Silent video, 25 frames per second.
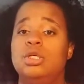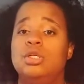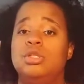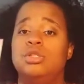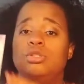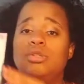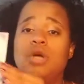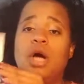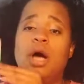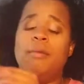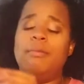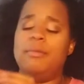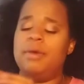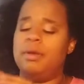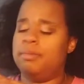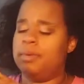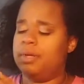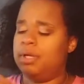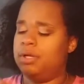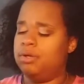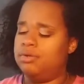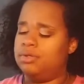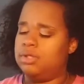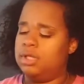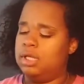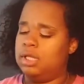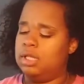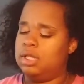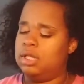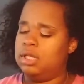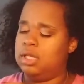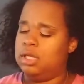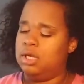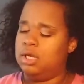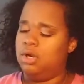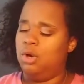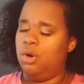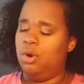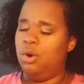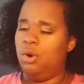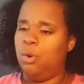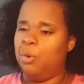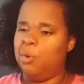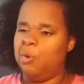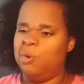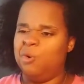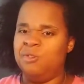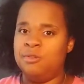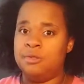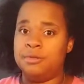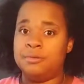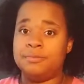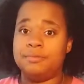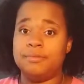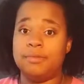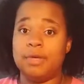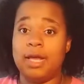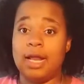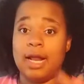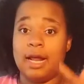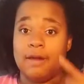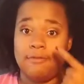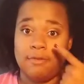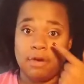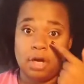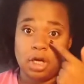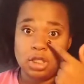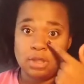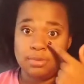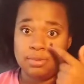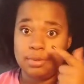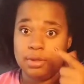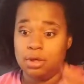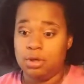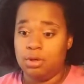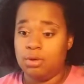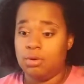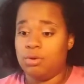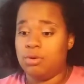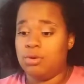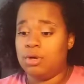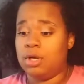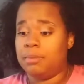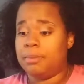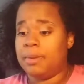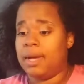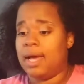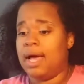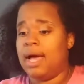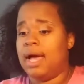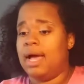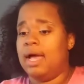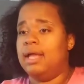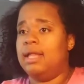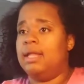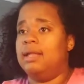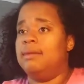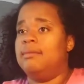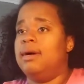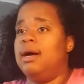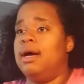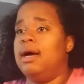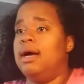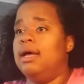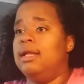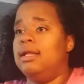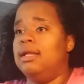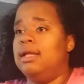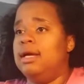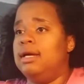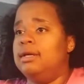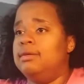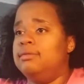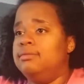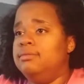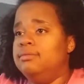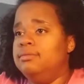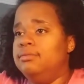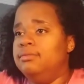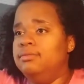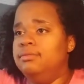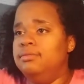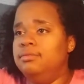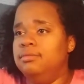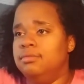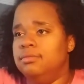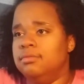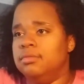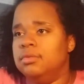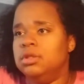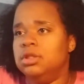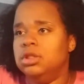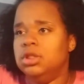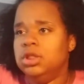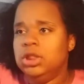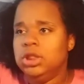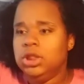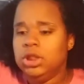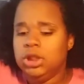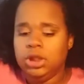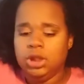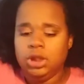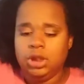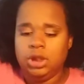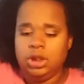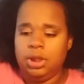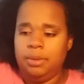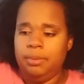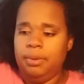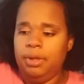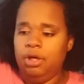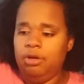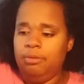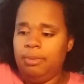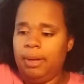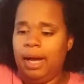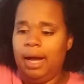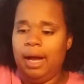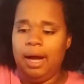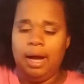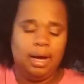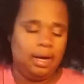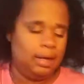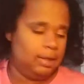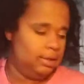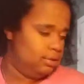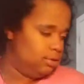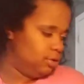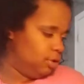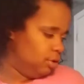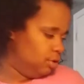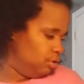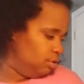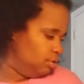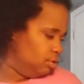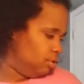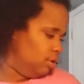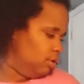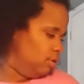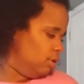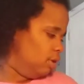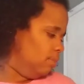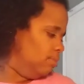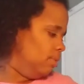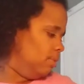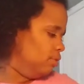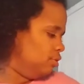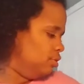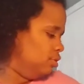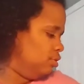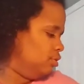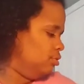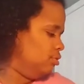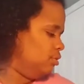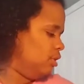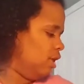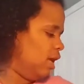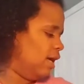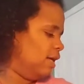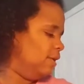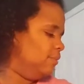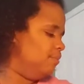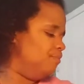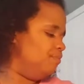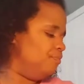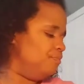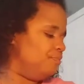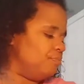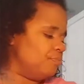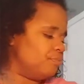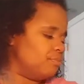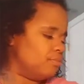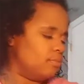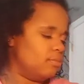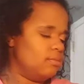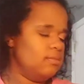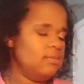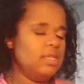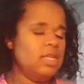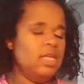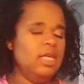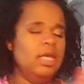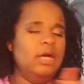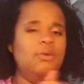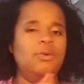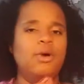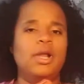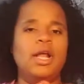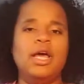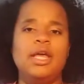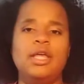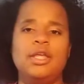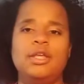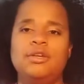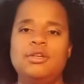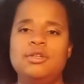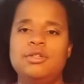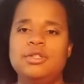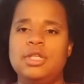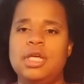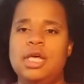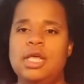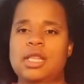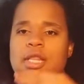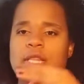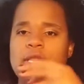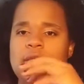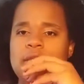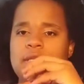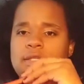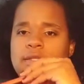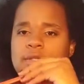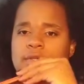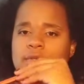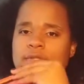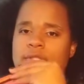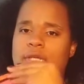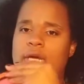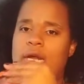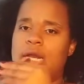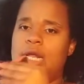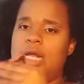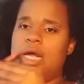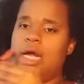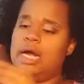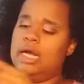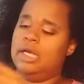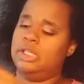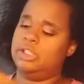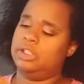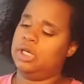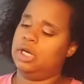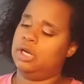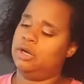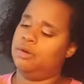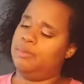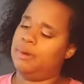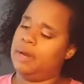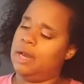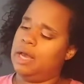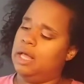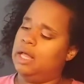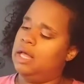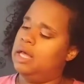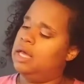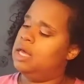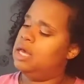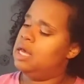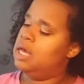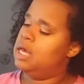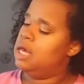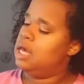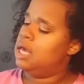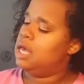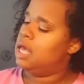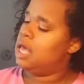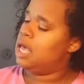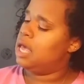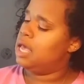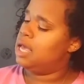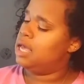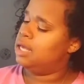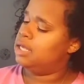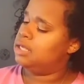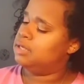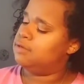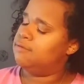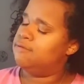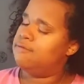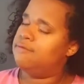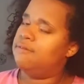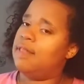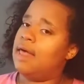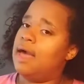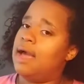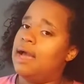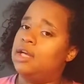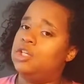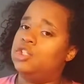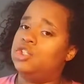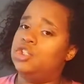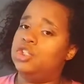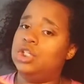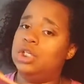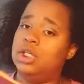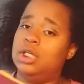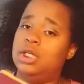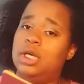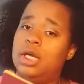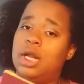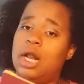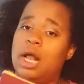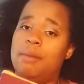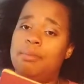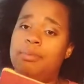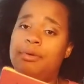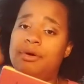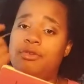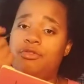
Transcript: So I'm going to be using the gold. And I forgot to put gold in my eyelid. In the middle of my eyes. So I'm about to do that. And what I use in this little tiny eyeshadow palette is Flashy. And I put